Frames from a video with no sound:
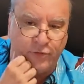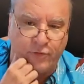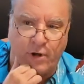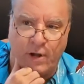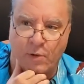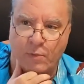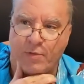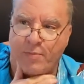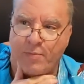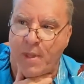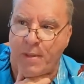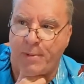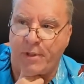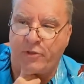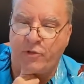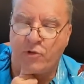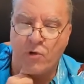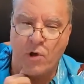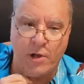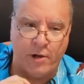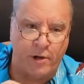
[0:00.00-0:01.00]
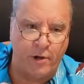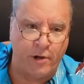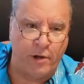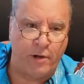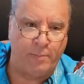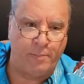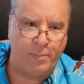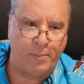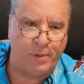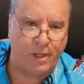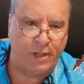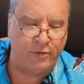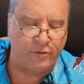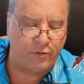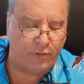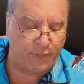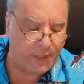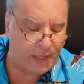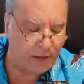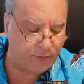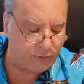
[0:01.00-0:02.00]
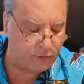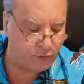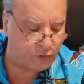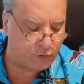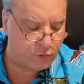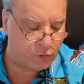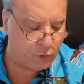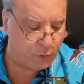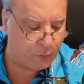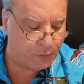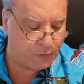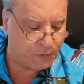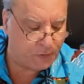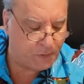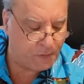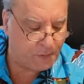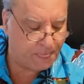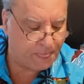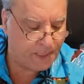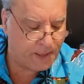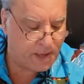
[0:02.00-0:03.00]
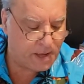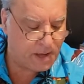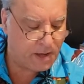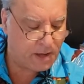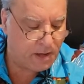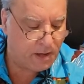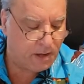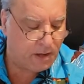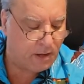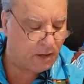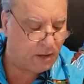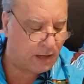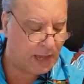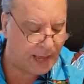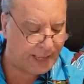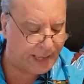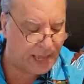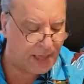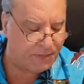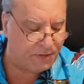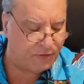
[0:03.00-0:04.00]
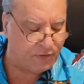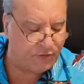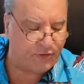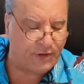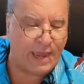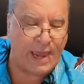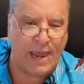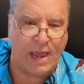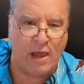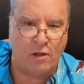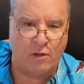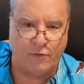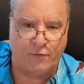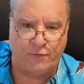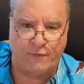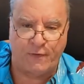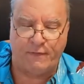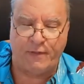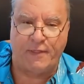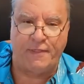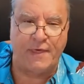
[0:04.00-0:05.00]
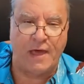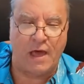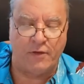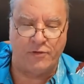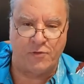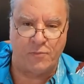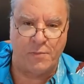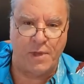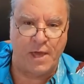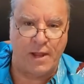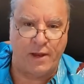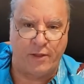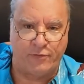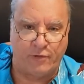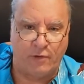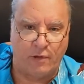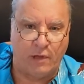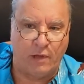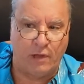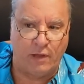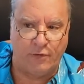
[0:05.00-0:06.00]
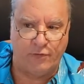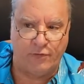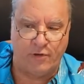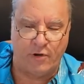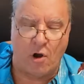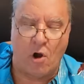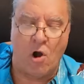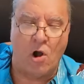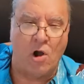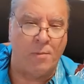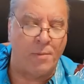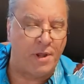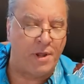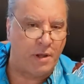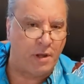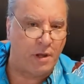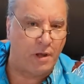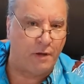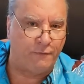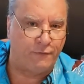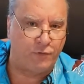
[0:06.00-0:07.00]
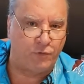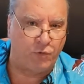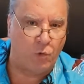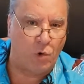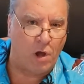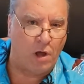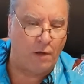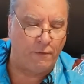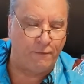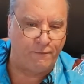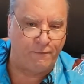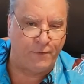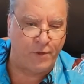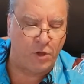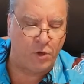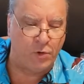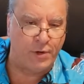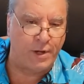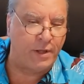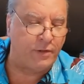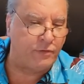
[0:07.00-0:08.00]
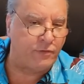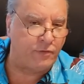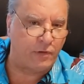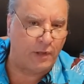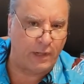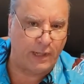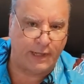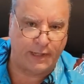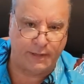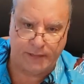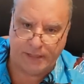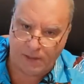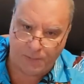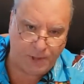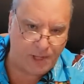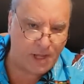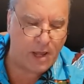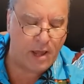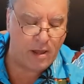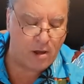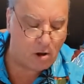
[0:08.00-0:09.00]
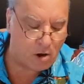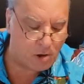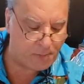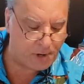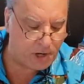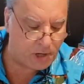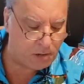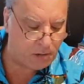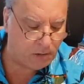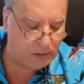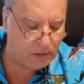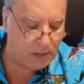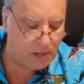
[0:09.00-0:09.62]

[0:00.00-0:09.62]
starting with maybe 200 plus 1,000 troops. Again, the scale is 50,000 men is an army of 12 units, like a DBA army.